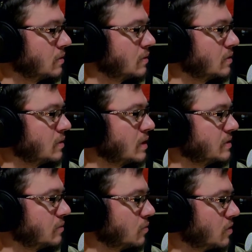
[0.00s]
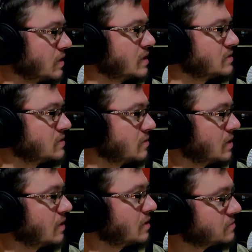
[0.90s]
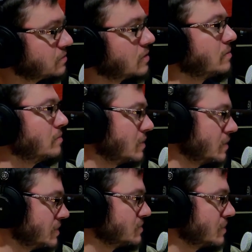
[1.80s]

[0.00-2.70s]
And then won against O'Day Osborne, but missed weight.